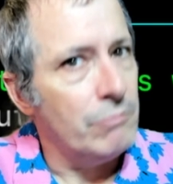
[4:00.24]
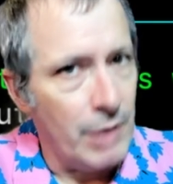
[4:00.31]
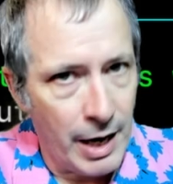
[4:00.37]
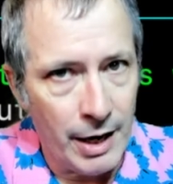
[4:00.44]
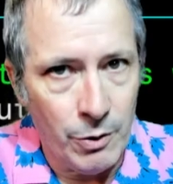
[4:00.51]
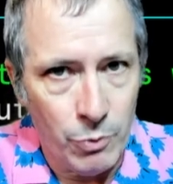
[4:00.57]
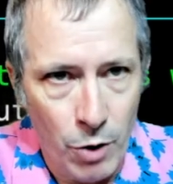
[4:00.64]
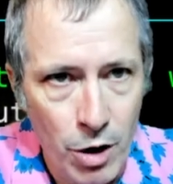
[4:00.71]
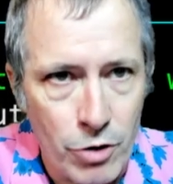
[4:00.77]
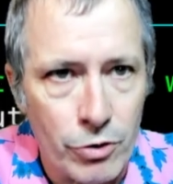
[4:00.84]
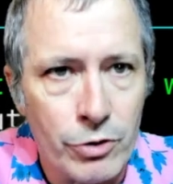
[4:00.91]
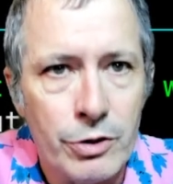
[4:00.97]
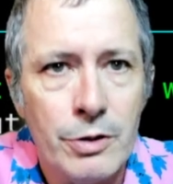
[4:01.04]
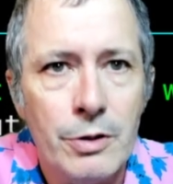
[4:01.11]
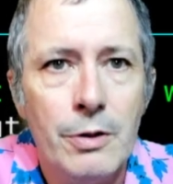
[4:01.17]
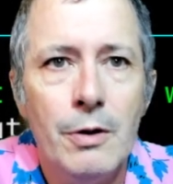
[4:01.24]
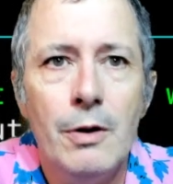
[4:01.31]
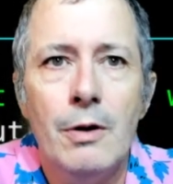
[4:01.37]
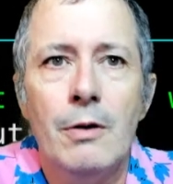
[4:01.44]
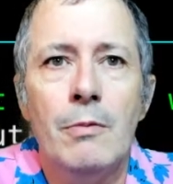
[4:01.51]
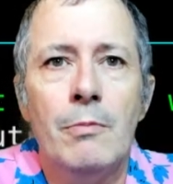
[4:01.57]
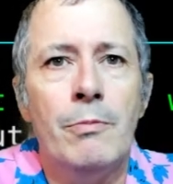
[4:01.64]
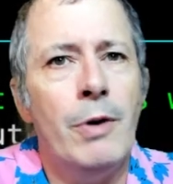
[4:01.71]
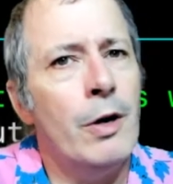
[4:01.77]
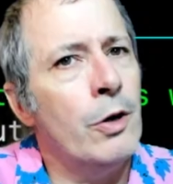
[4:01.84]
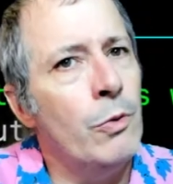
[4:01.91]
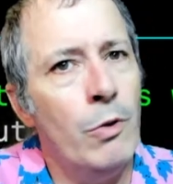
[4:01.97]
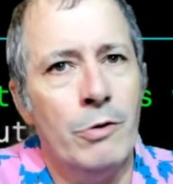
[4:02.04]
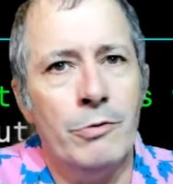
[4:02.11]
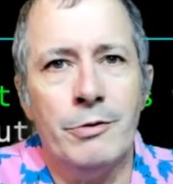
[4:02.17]
and it works. But
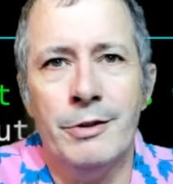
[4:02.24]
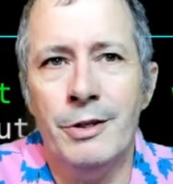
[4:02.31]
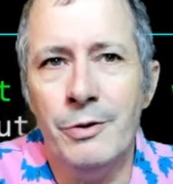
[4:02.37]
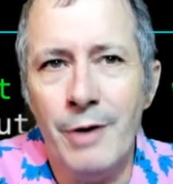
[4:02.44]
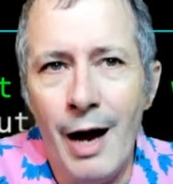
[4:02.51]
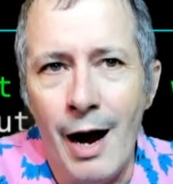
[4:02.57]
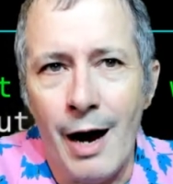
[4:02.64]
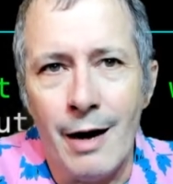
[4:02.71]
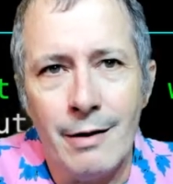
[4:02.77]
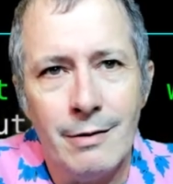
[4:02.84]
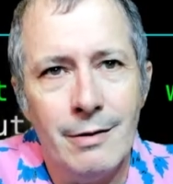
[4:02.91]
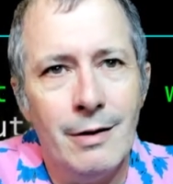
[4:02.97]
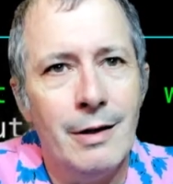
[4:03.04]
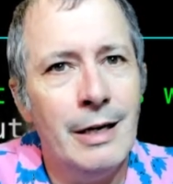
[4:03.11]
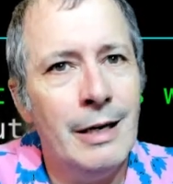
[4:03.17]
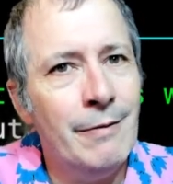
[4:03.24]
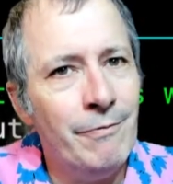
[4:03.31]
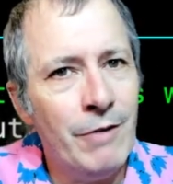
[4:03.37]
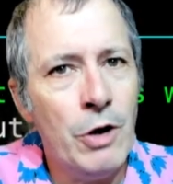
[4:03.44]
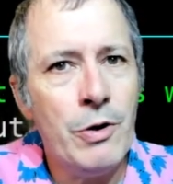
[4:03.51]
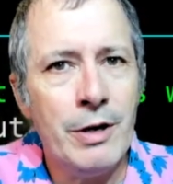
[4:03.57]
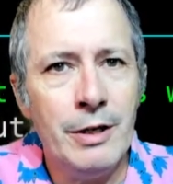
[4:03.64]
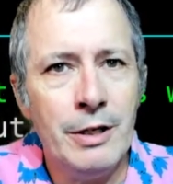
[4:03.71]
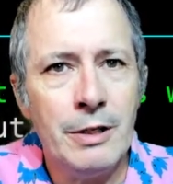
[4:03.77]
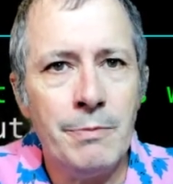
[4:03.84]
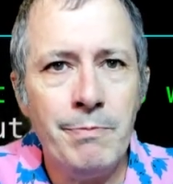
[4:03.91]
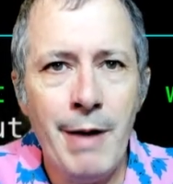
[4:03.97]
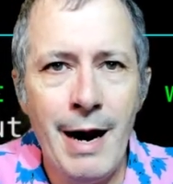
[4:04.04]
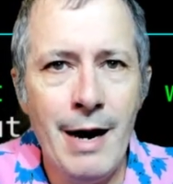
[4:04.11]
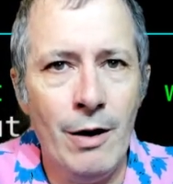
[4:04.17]
who wants to do that? Invoking this
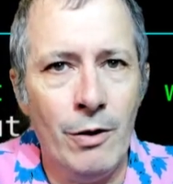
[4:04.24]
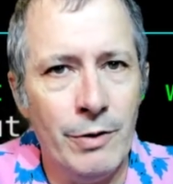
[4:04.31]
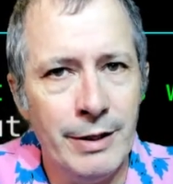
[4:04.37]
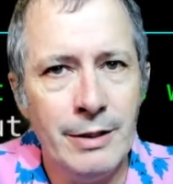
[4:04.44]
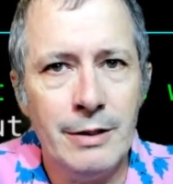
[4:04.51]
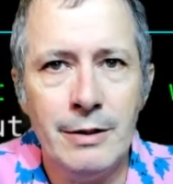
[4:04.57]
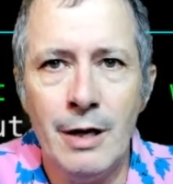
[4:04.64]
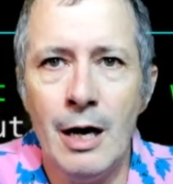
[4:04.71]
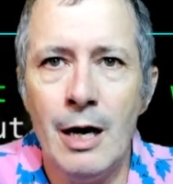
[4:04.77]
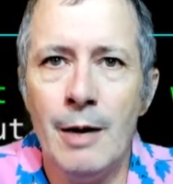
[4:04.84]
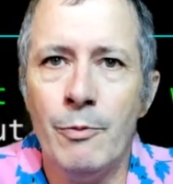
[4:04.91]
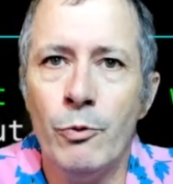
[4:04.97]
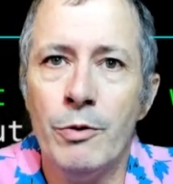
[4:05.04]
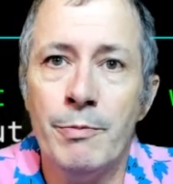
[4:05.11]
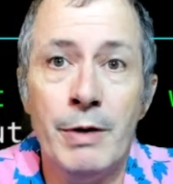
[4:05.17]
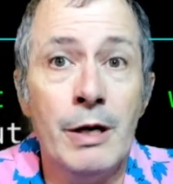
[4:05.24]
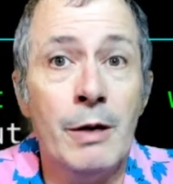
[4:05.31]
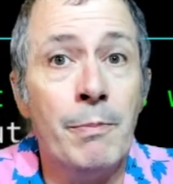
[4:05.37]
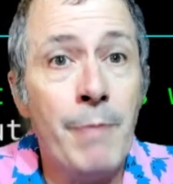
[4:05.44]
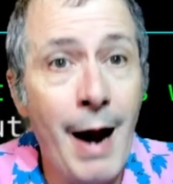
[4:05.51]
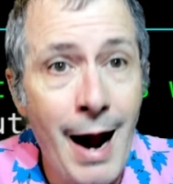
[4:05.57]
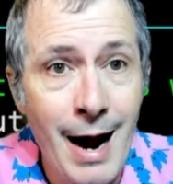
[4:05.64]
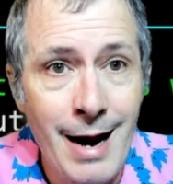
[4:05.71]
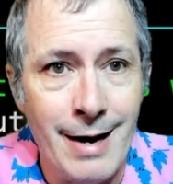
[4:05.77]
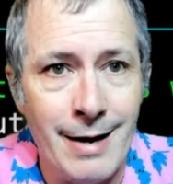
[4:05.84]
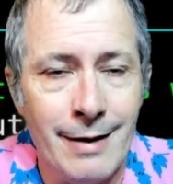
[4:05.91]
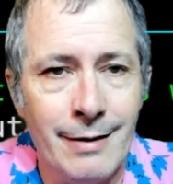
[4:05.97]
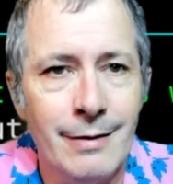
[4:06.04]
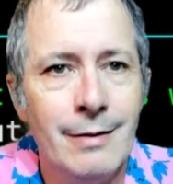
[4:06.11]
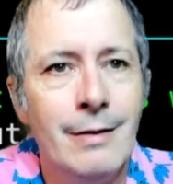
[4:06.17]
panel each time would be a
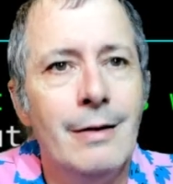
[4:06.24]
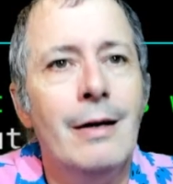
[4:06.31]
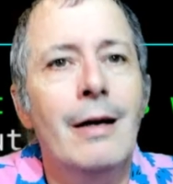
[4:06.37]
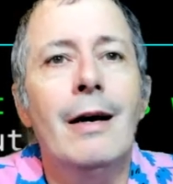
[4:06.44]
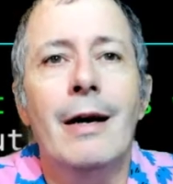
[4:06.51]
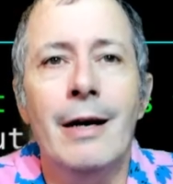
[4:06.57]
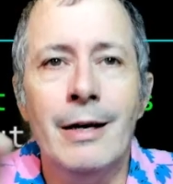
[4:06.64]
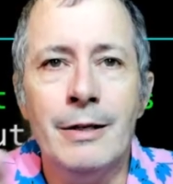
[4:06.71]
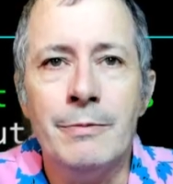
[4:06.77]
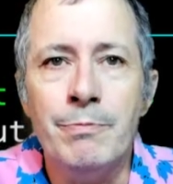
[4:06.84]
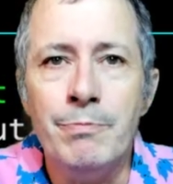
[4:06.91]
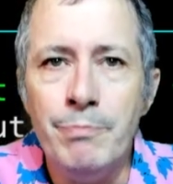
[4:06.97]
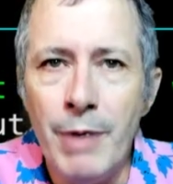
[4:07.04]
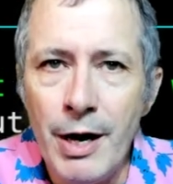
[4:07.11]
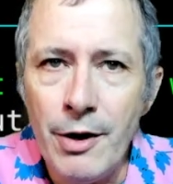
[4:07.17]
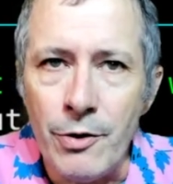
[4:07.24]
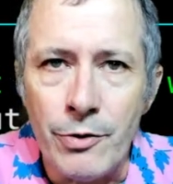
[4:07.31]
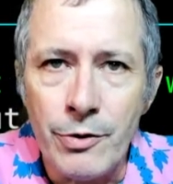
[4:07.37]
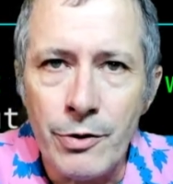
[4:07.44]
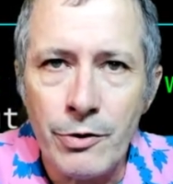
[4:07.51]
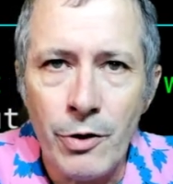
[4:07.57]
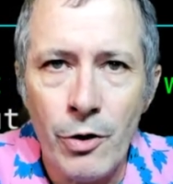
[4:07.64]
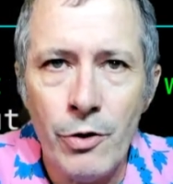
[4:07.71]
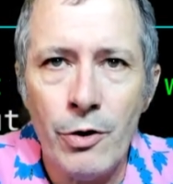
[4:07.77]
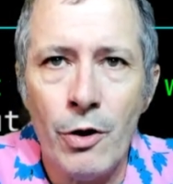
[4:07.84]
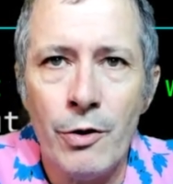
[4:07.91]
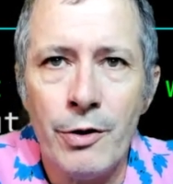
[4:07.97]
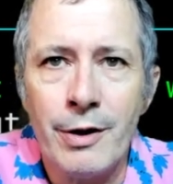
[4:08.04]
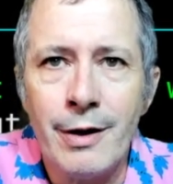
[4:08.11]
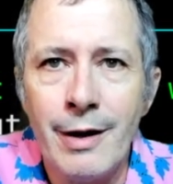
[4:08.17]
pain. It is better to turn
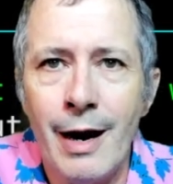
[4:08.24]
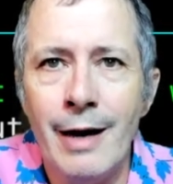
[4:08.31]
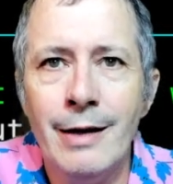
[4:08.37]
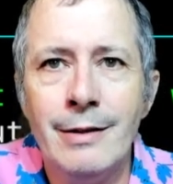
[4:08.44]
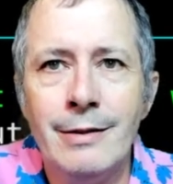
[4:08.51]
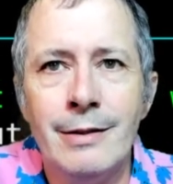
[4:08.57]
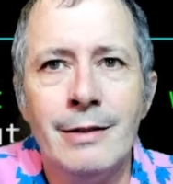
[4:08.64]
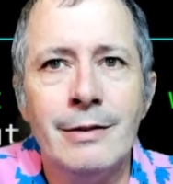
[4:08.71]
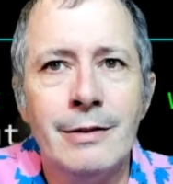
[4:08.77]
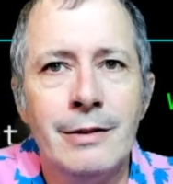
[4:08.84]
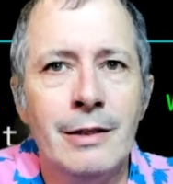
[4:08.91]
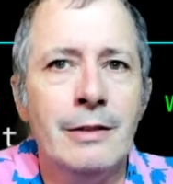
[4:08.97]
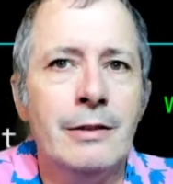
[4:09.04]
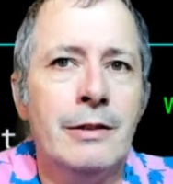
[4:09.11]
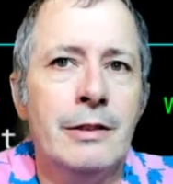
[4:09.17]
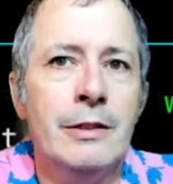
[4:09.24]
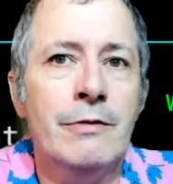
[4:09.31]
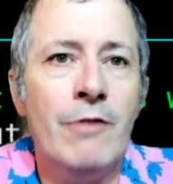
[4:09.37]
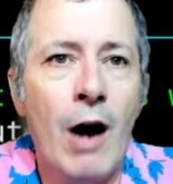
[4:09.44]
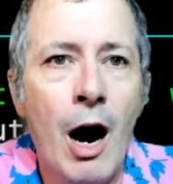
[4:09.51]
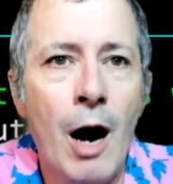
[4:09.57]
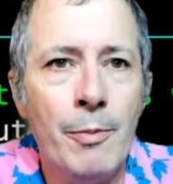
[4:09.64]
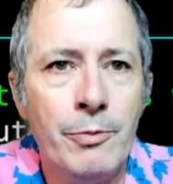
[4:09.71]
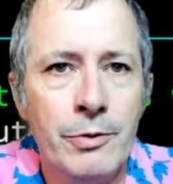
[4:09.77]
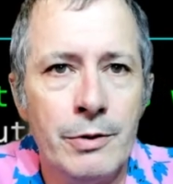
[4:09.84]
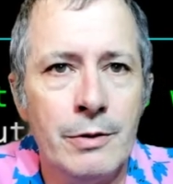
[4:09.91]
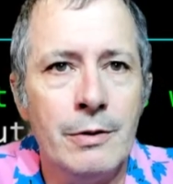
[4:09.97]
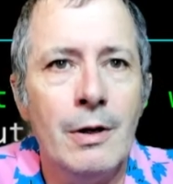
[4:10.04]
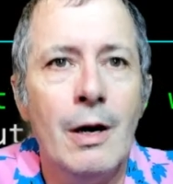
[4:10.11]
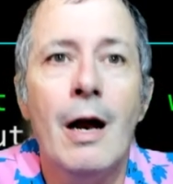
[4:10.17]
on the case insensitive
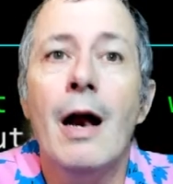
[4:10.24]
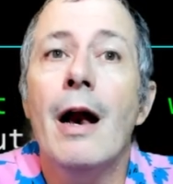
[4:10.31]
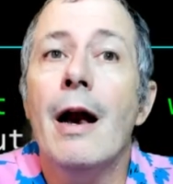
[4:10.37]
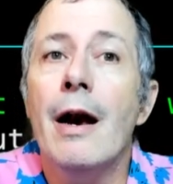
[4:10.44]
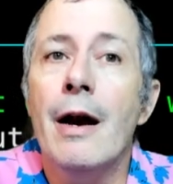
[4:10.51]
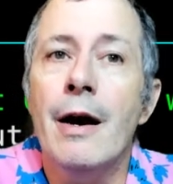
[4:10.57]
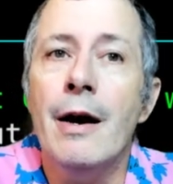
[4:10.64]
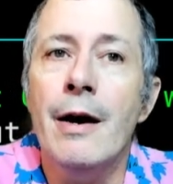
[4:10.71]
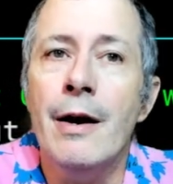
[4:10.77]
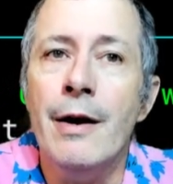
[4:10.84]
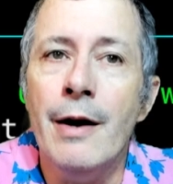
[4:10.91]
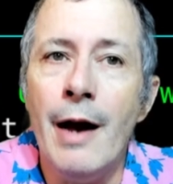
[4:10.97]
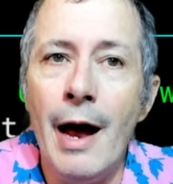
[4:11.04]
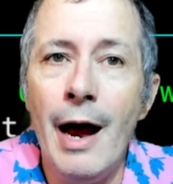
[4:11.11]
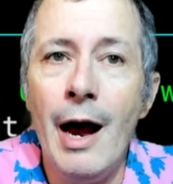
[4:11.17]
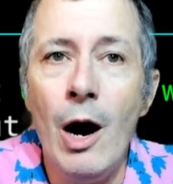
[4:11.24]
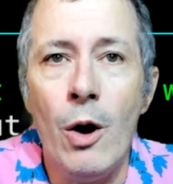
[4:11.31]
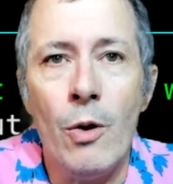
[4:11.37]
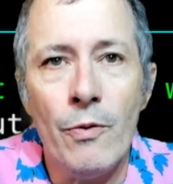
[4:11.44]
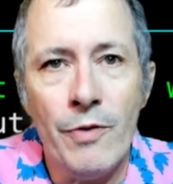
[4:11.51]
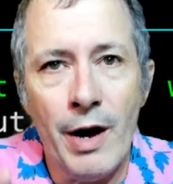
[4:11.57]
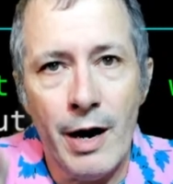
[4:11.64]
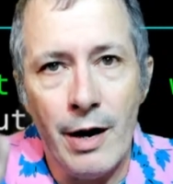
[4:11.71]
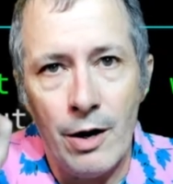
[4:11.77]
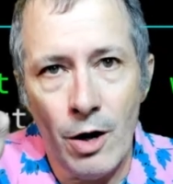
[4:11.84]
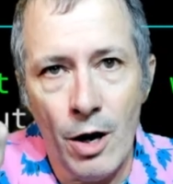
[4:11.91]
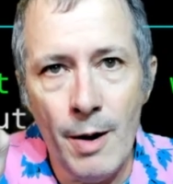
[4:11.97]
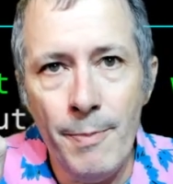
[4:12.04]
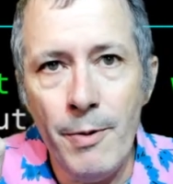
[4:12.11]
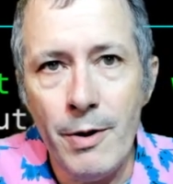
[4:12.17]
option. Now that
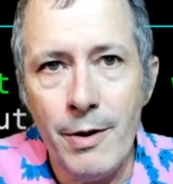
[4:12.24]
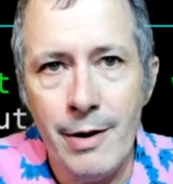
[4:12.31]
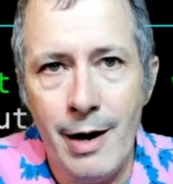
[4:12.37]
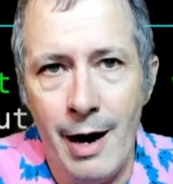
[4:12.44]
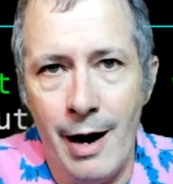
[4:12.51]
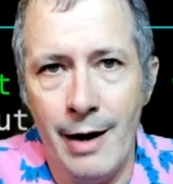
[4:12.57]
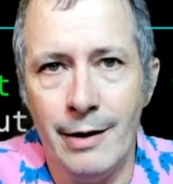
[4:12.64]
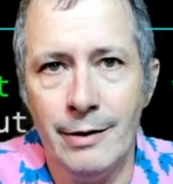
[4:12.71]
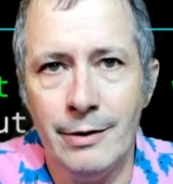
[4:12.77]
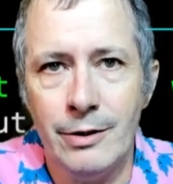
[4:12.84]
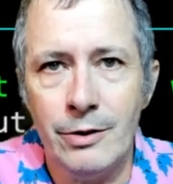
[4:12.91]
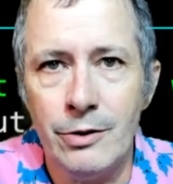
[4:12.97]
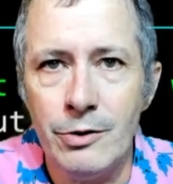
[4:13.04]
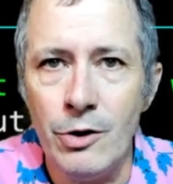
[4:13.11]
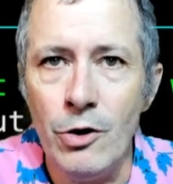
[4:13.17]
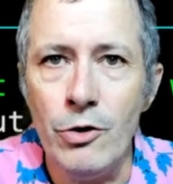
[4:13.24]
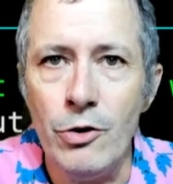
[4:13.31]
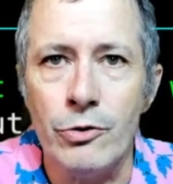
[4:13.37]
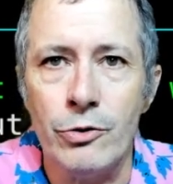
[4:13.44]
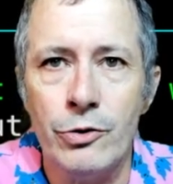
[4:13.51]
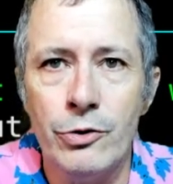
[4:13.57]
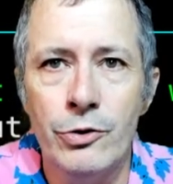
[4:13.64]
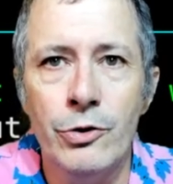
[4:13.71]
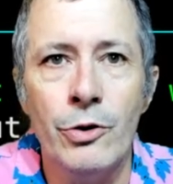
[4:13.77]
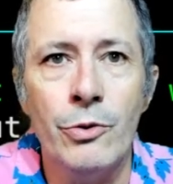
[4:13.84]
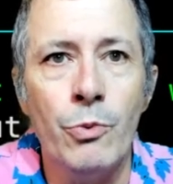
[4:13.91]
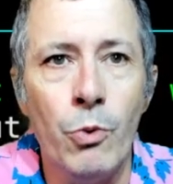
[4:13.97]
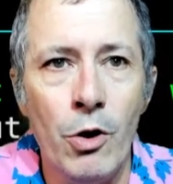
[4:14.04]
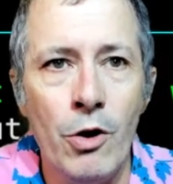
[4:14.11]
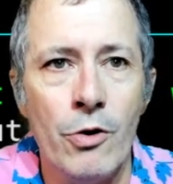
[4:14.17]
uppercase search
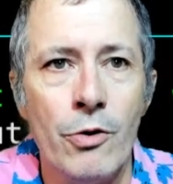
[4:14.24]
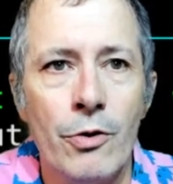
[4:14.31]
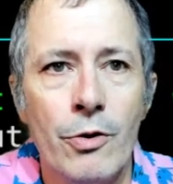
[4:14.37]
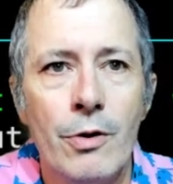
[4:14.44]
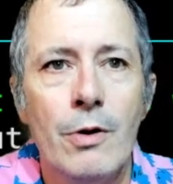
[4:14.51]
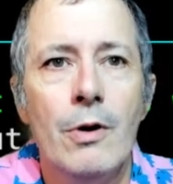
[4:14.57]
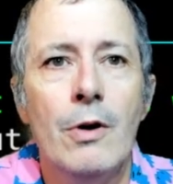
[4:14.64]
should work